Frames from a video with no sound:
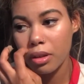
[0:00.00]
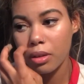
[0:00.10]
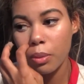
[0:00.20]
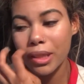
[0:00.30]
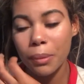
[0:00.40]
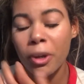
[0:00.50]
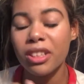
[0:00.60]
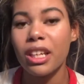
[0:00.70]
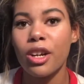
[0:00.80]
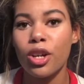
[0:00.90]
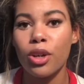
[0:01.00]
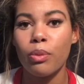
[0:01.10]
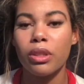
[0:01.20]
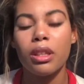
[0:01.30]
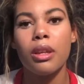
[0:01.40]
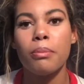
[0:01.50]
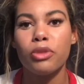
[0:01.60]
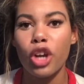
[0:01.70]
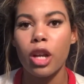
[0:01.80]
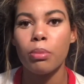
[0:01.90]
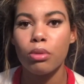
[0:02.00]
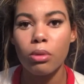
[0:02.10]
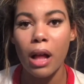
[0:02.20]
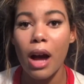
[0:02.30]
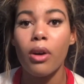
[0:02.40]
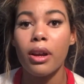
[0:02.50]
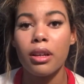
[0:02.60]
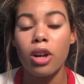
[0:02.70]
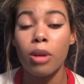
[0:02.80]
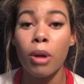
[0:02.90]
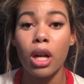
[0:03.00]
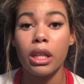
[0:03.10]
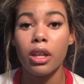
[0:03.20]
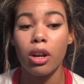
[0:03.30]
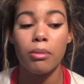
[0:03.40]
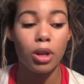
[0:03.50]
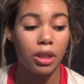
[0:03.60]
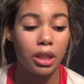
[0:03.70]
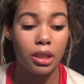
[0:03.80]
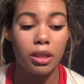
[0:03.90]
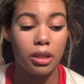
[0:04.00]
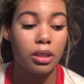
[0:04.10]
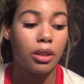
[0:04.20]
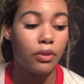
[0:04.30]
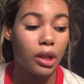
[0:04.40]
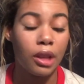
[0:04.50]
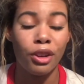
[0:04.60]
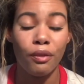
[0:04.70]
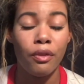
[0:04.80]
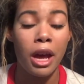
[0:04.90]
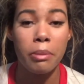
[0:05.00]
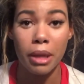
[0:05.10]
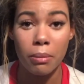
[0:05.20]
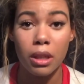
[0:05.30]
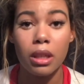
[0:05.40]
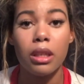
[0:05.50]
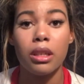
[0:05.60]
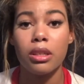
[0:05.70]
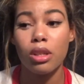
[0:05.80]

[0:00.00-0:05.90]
the worst part that hurt was them trying to pull out Armani. Armani is a freaking fat baby. He is